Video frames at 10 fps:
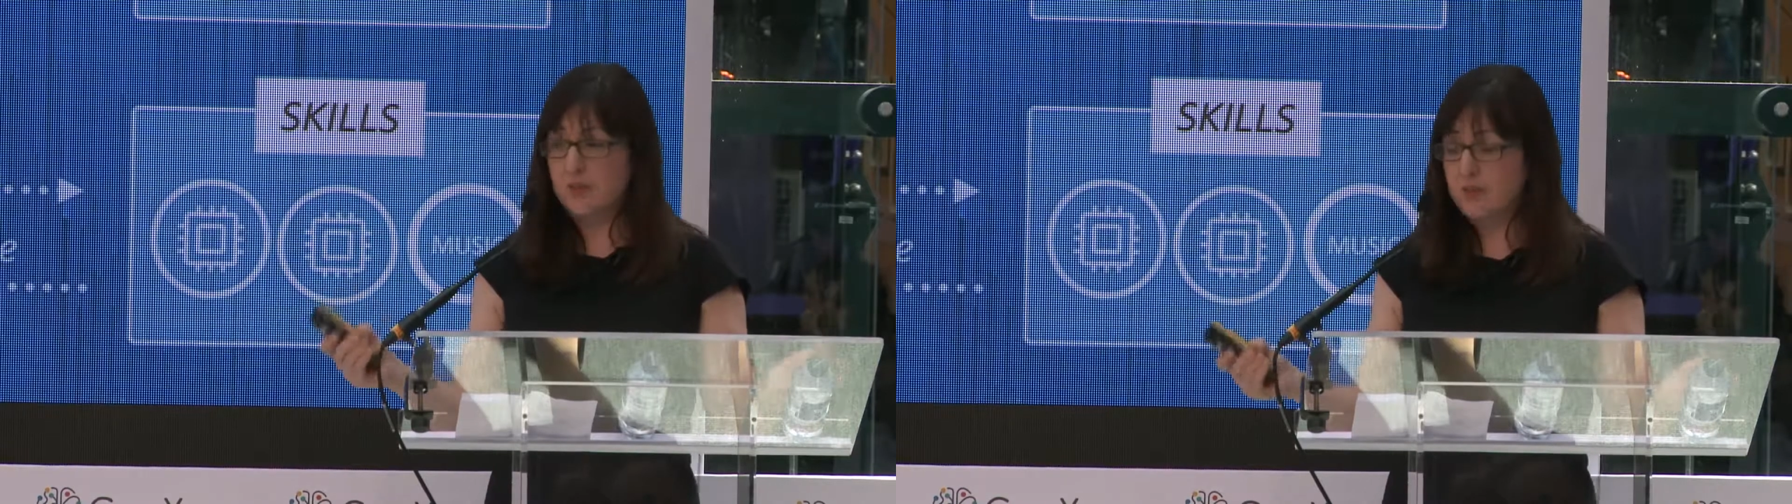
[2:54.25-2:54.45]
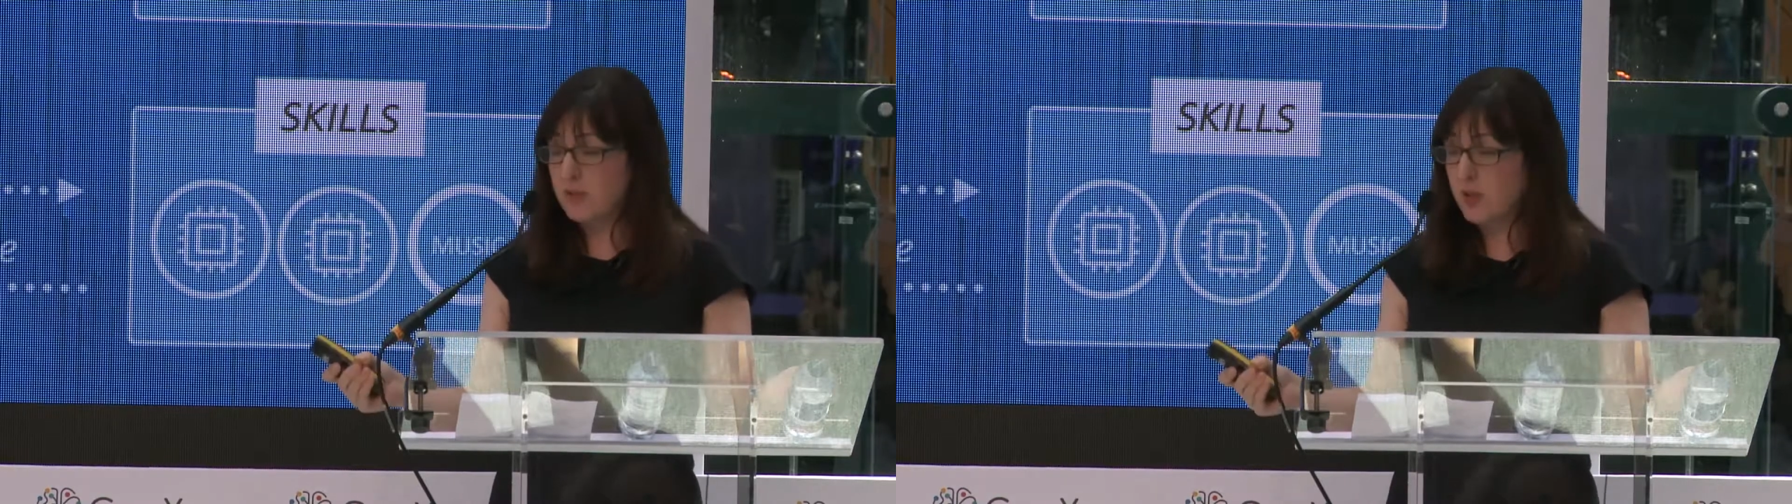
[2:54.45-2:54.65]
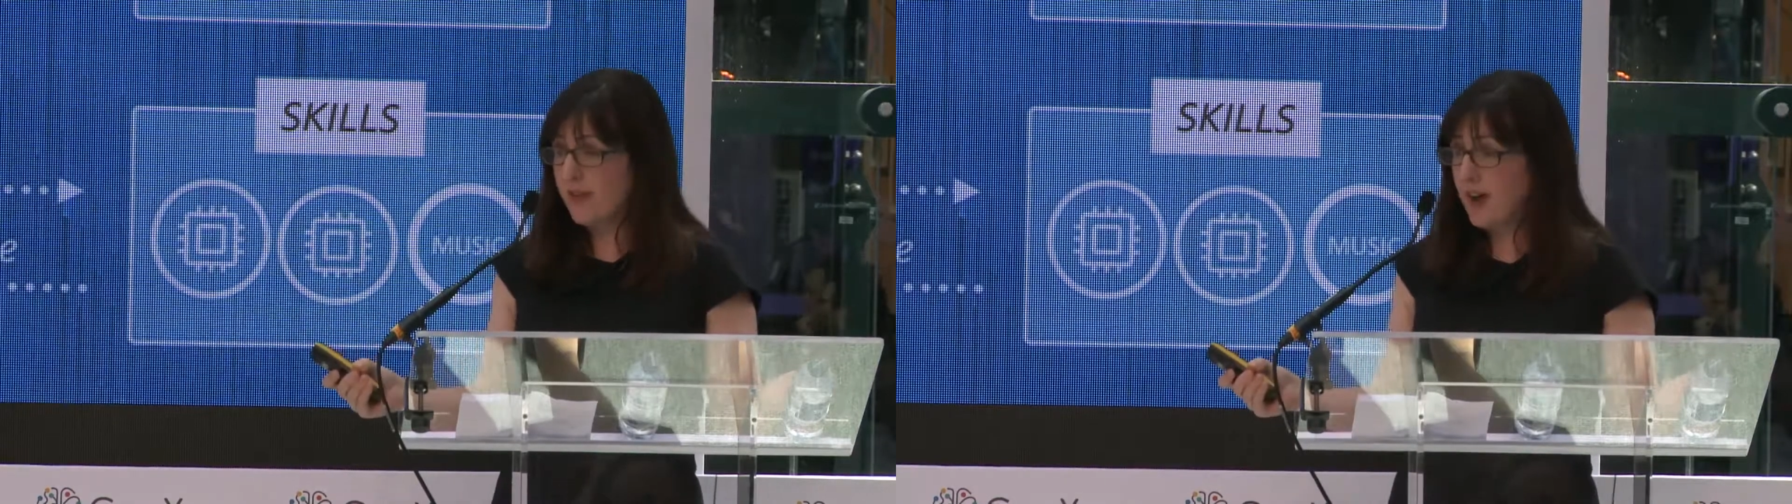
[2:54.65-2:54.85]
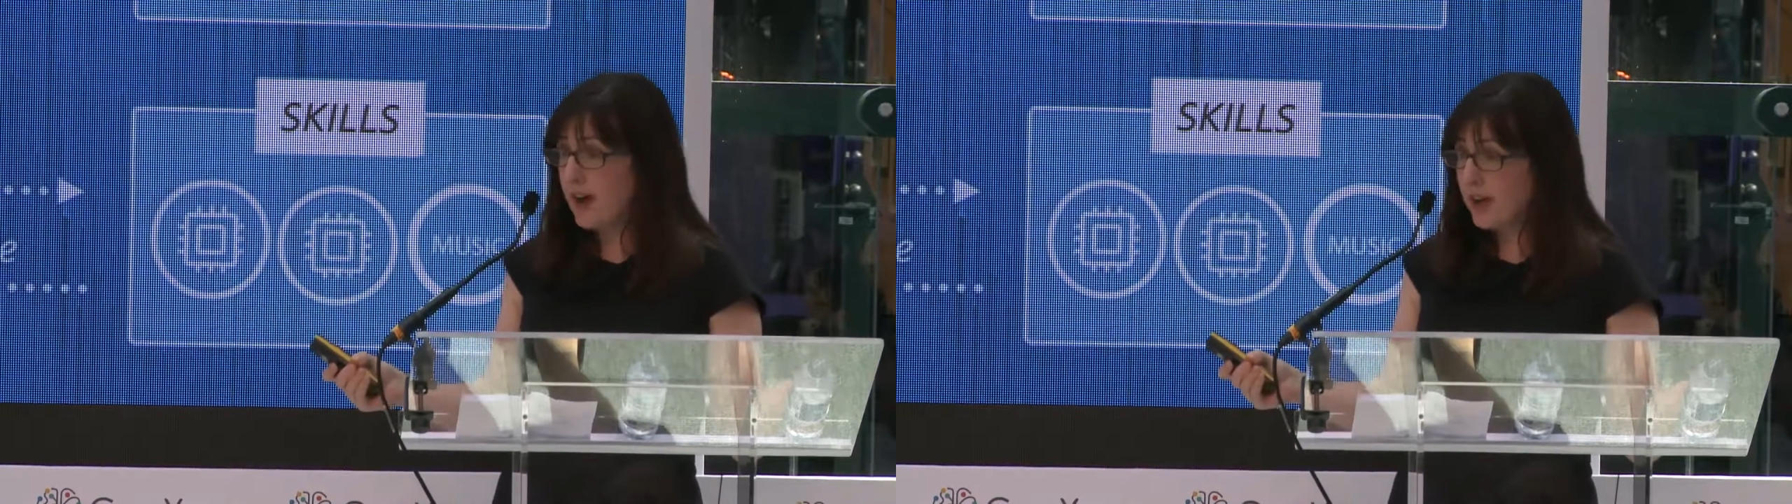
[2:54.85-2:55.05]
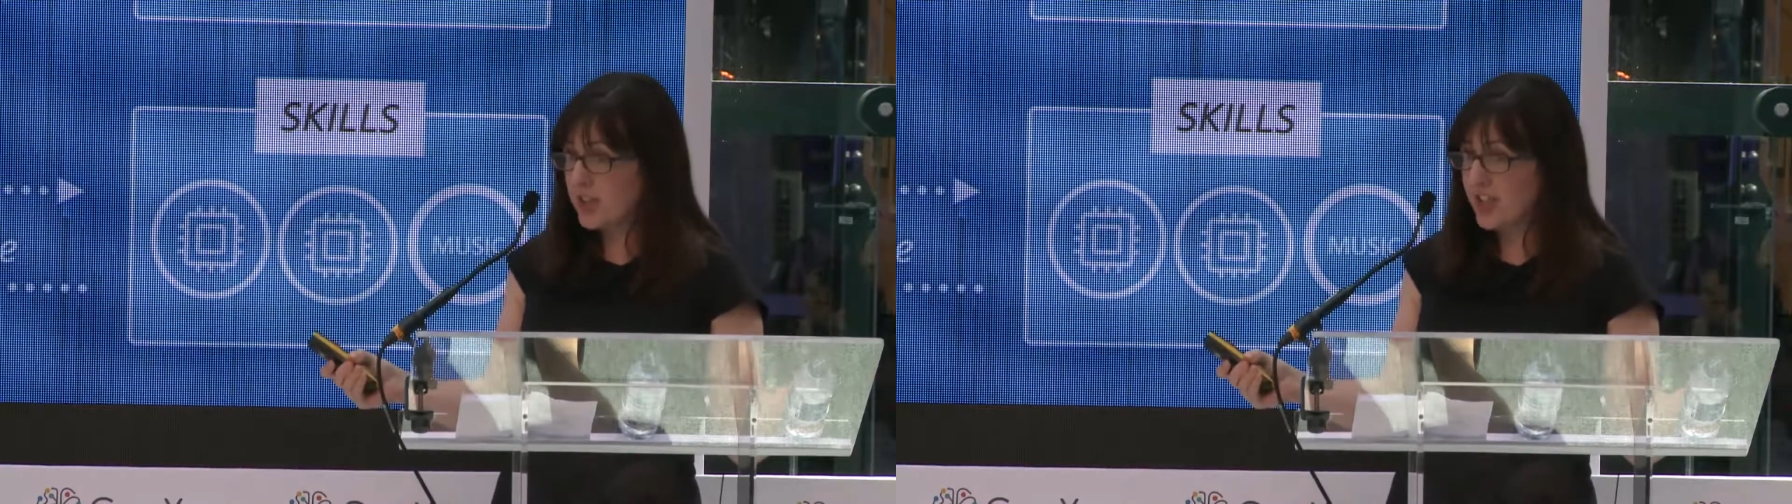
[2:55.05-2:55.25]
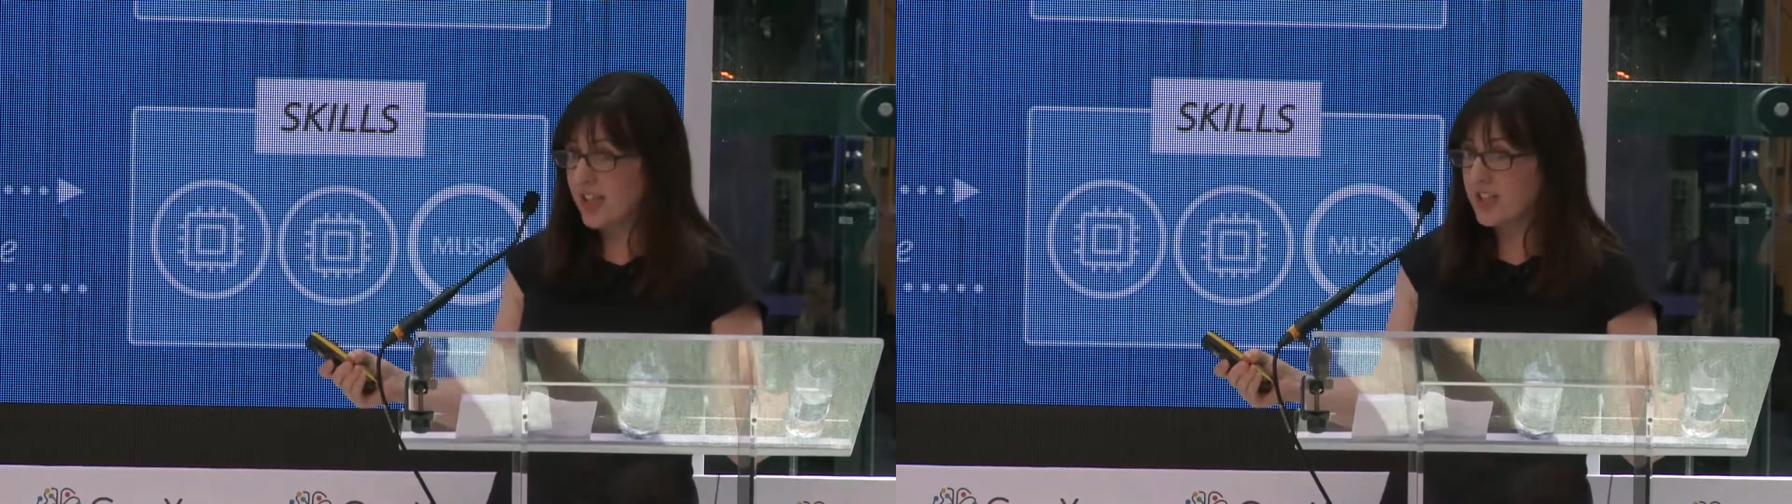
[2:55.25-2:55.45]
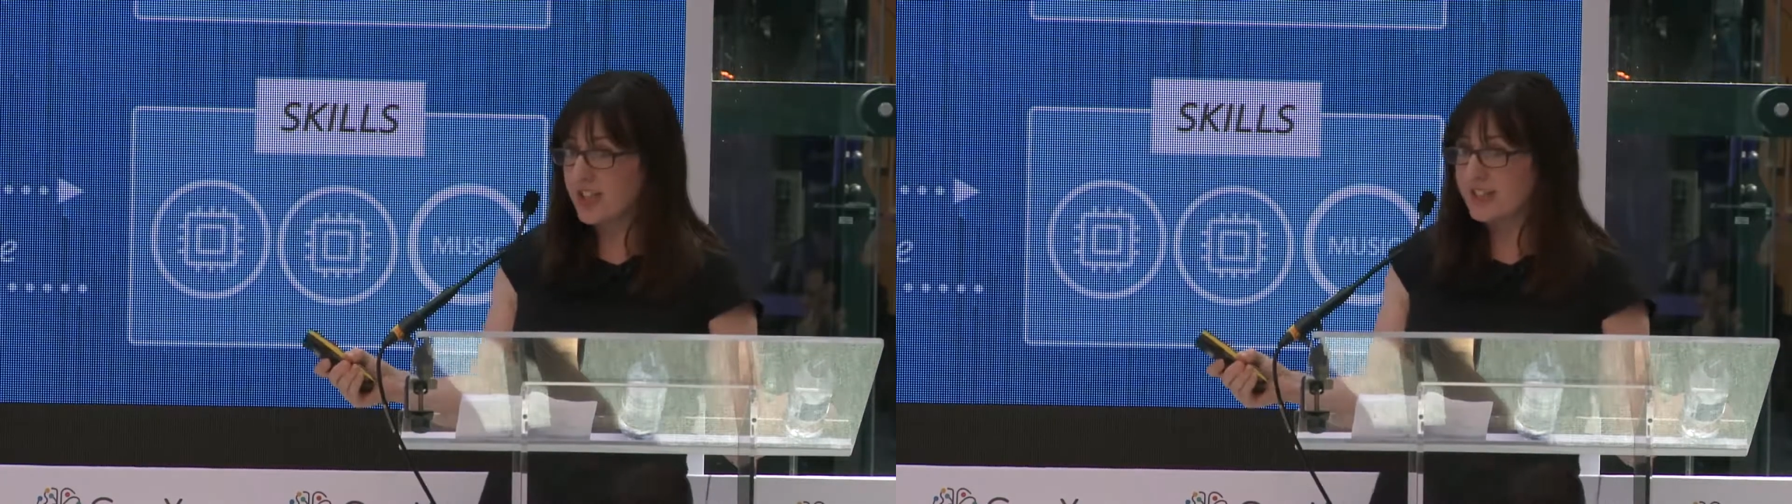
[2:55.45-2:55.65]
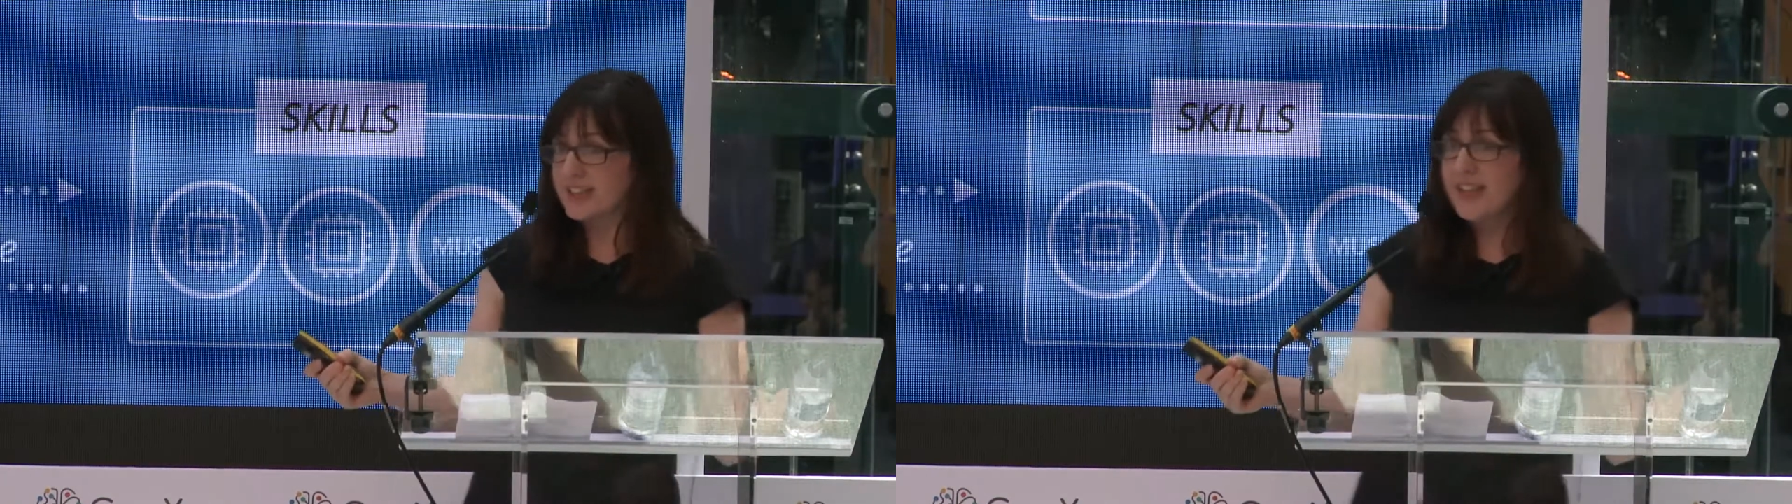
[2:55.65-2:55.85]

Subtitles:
been one of our harder challenges,